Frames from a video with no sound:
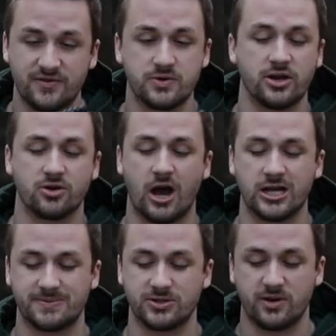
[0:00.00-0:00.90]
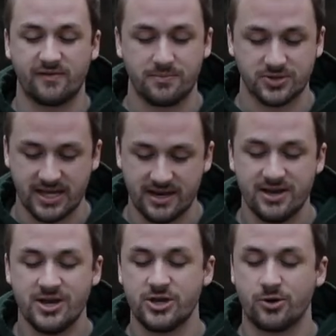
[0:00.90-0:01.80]
if you cut your cost by 25%,
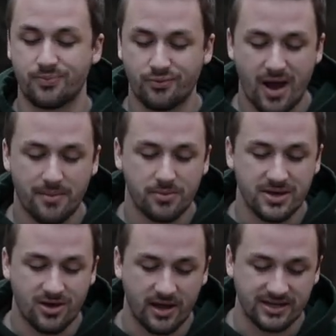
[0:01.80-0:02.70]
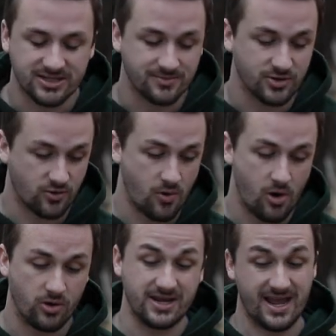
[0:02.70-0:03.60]
you're probably cutting some of the
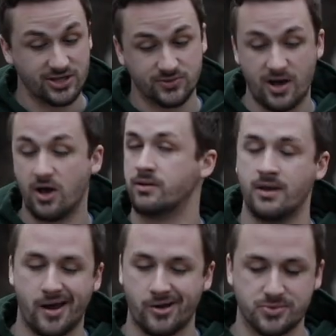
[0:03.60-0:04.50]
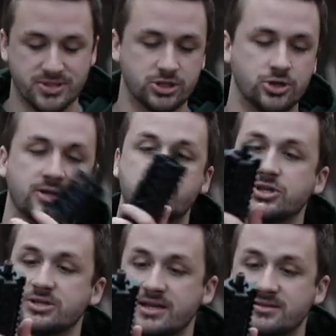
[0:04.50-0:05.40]
quality as well. Not 100% sure. That's
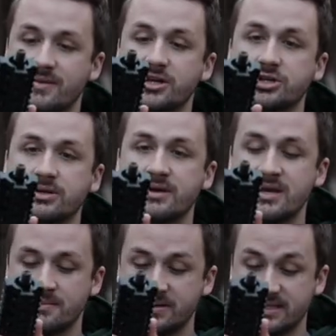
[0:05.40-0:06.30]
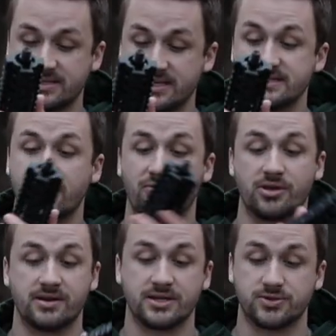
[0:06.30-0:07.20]
just guesstimation but this is a
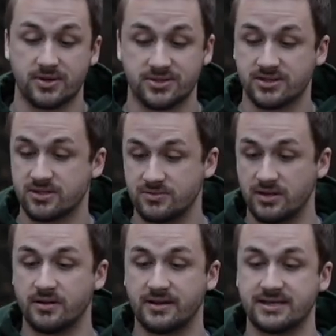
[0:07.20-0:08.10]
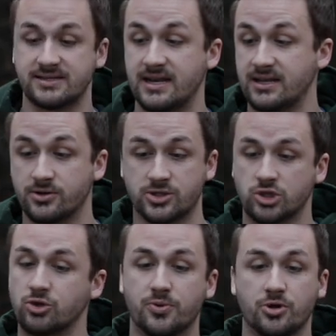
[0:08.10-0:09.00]
really nice rail system nonetheless, and it looks
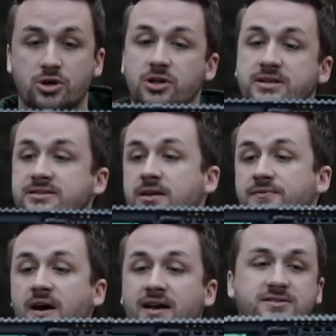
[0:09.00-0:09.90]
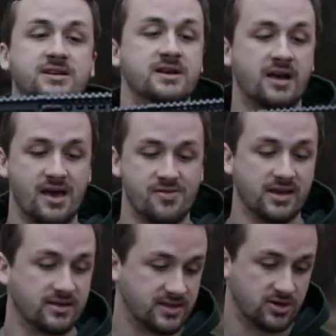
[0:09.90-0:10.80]
super good on these 10.5s. I
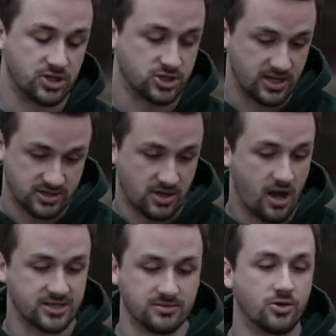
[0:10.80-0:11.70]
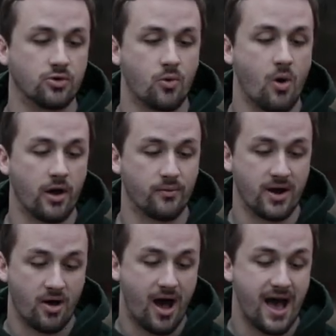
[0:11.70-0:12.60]
think they're just, it's awesome little quad
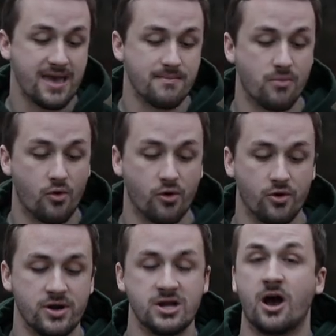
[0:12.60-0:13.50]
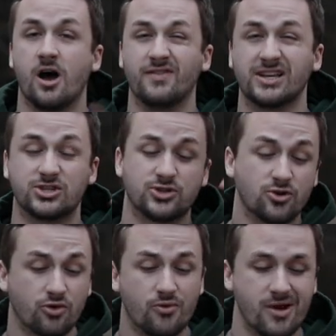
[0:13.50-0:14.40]
rail. I am more of a
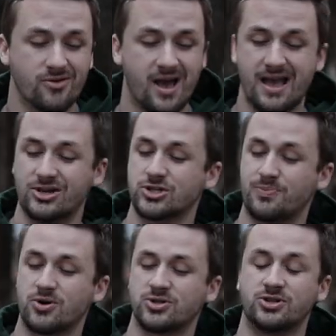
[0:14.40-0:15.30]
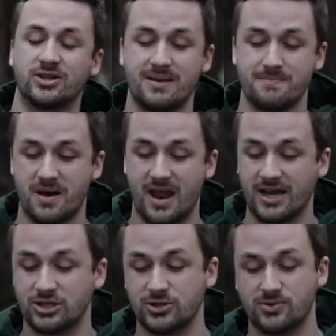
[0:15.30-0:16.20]
circle rail guy just personally, but
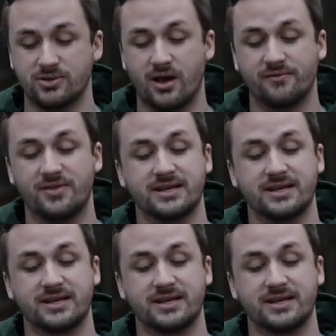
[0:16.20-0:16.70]
I do love